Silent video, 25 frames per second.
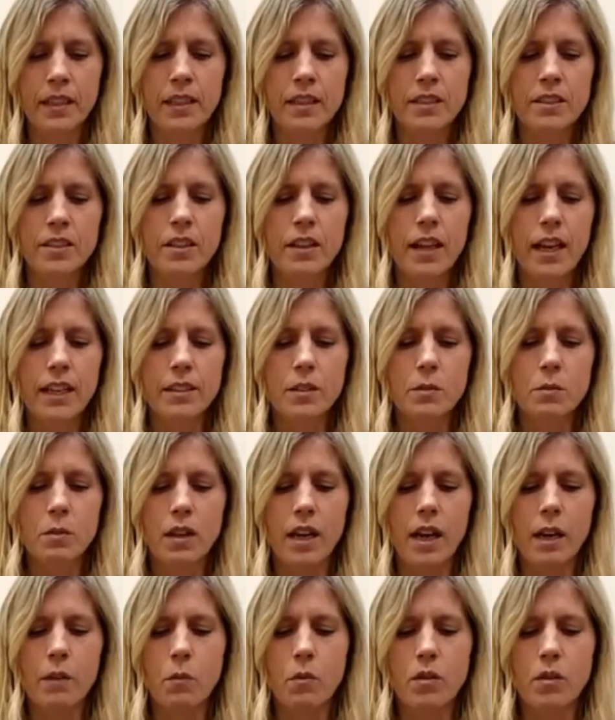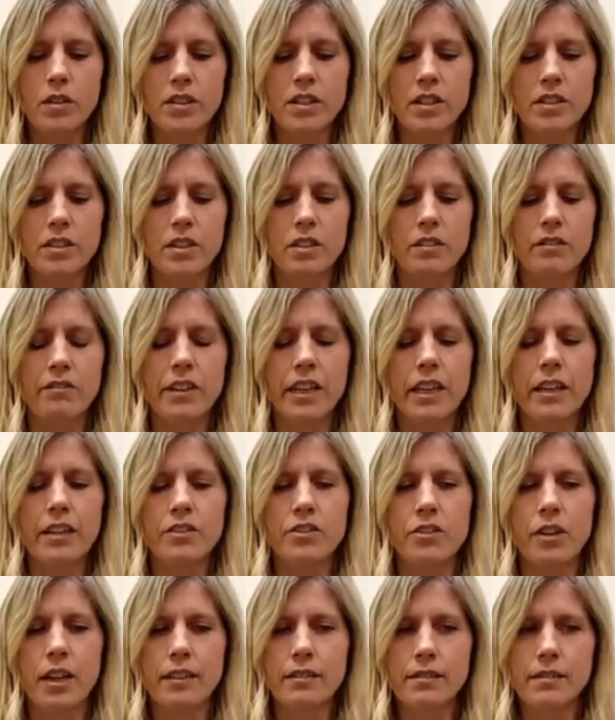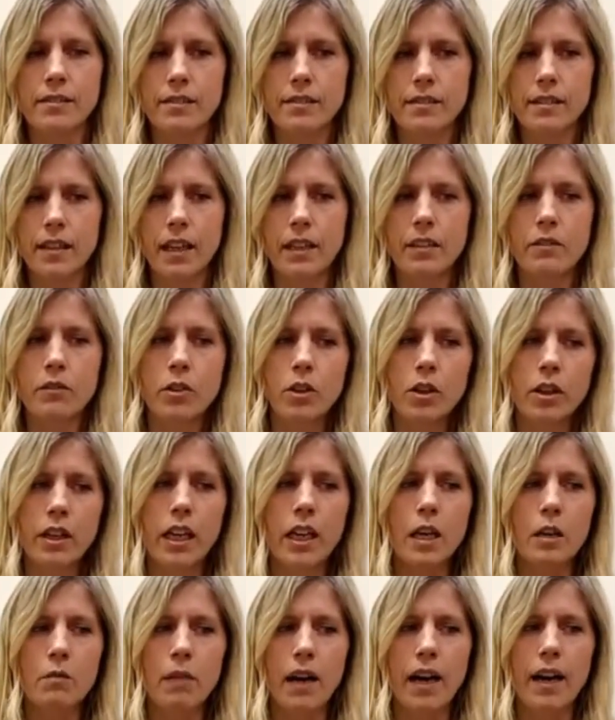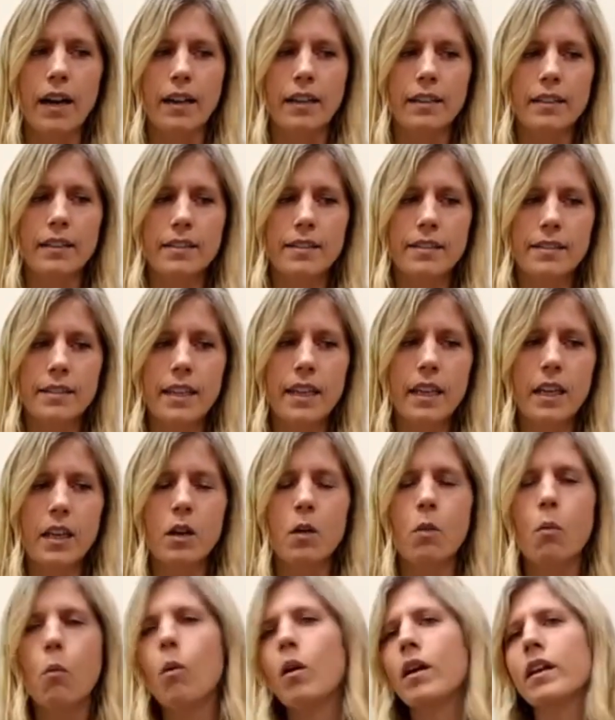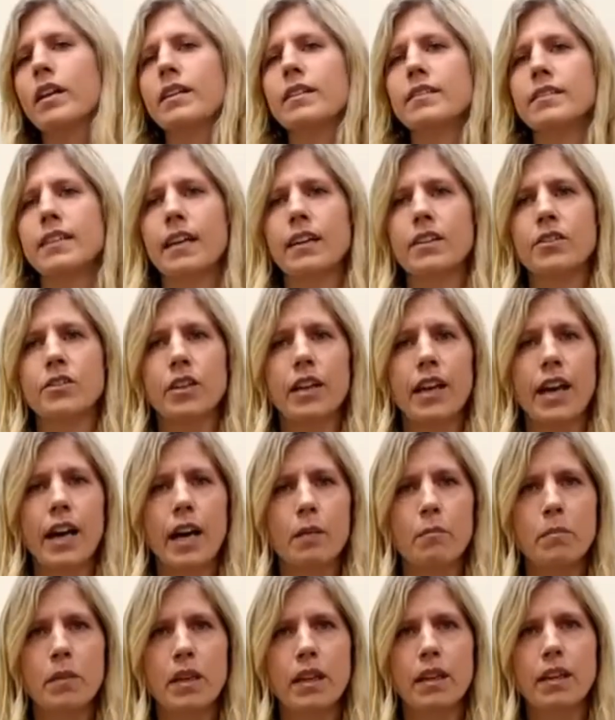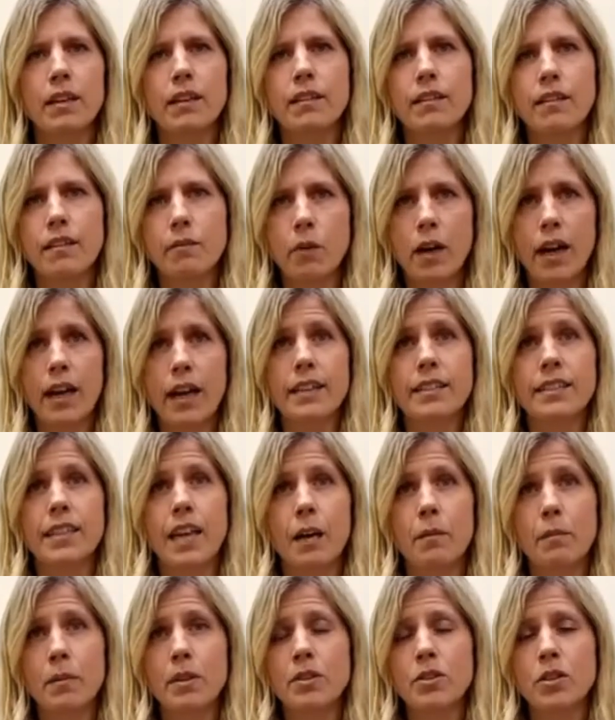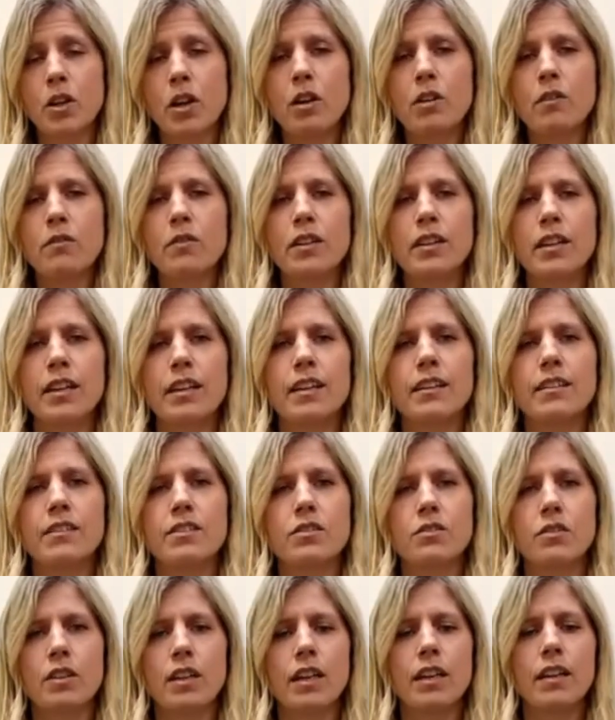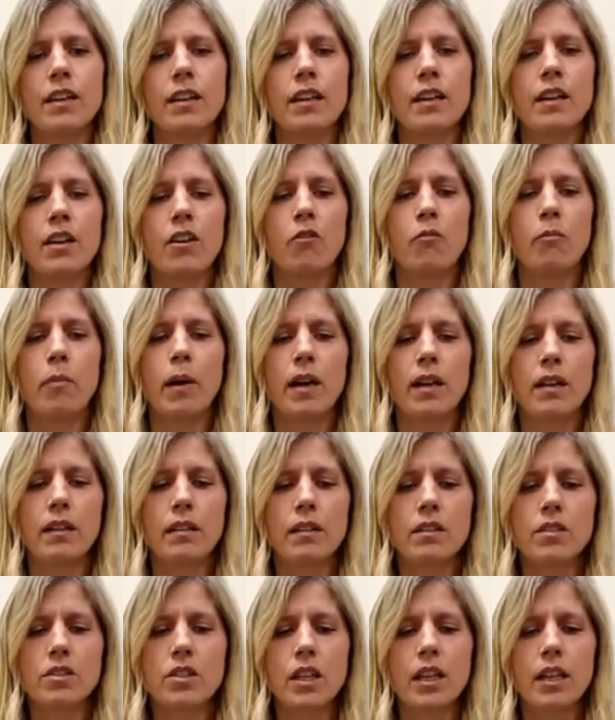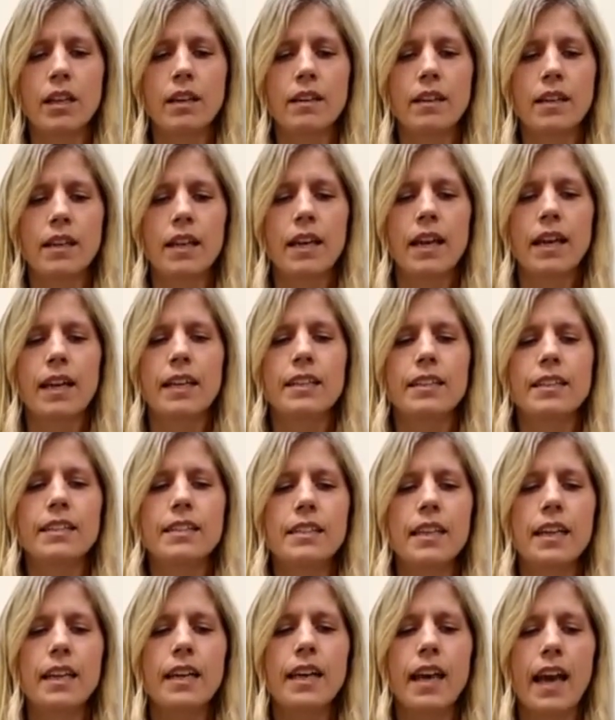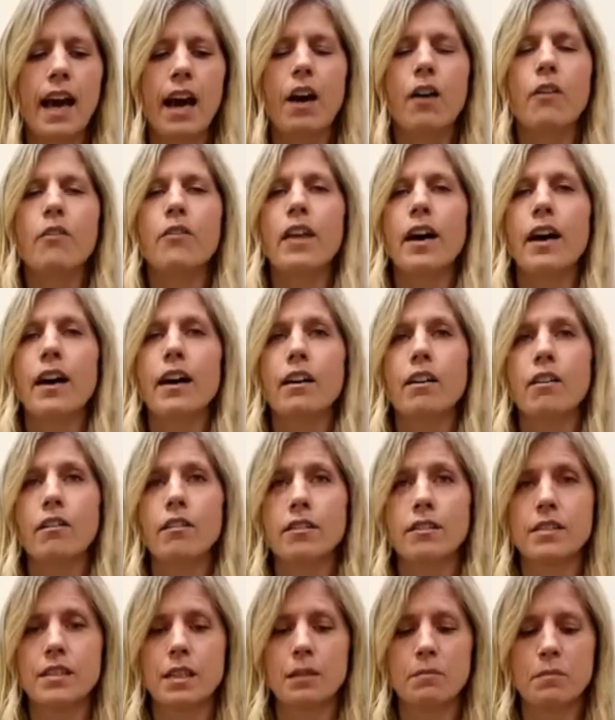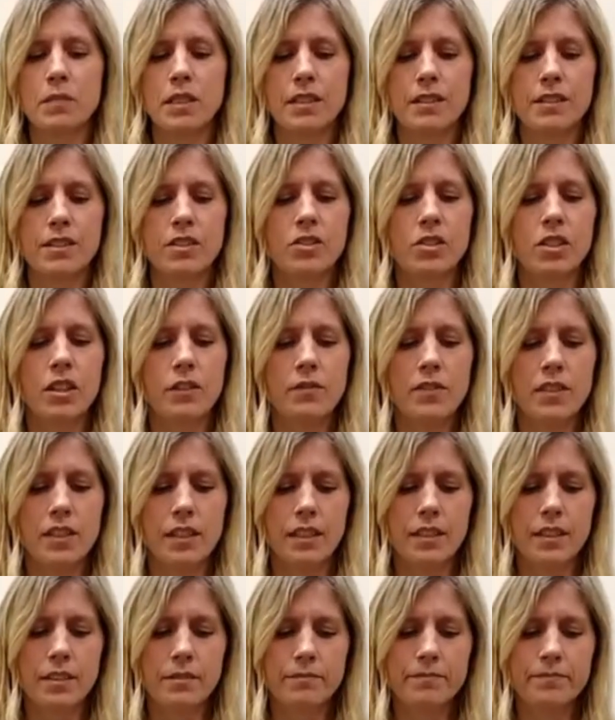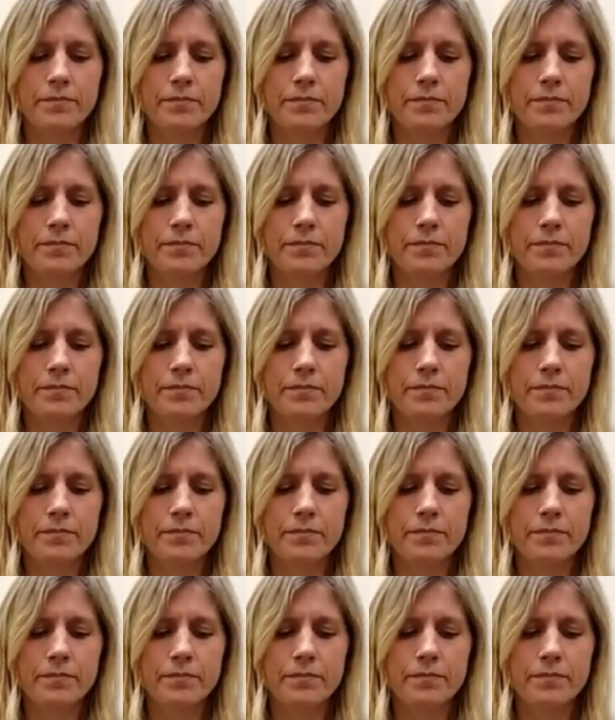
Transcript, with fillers: So that's what I wanted to readdress, kind of looking back and seeing what is actually happening and what has happened over the history of biology and seeing how that concept has shifted.